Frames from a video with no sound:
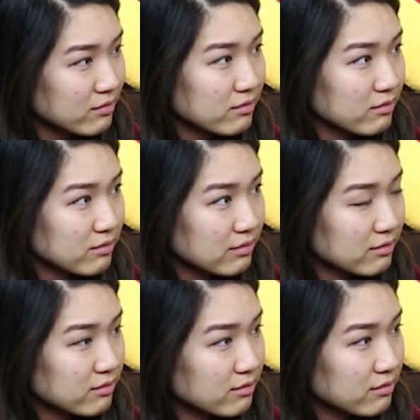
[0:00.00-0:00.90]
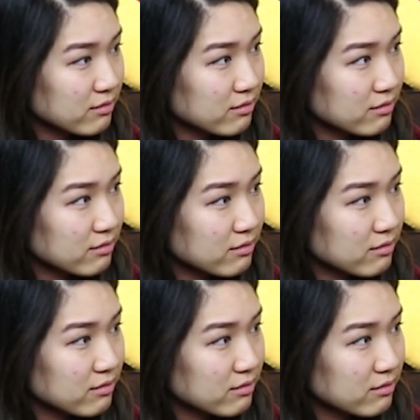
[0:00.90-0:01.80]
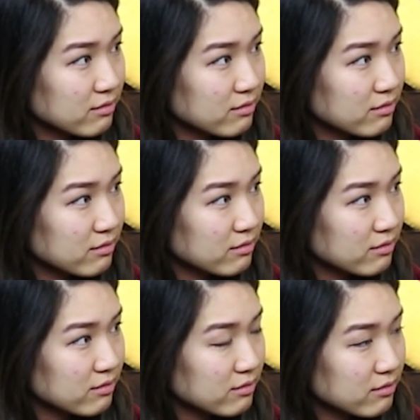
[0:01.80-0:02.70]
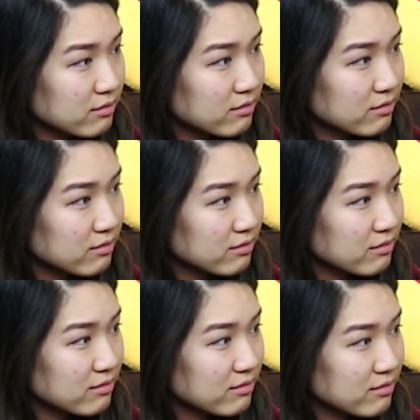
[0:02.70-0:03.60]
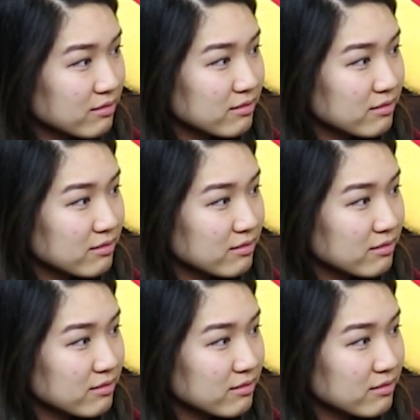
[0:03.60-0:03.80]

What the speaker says: The person shown says nothing.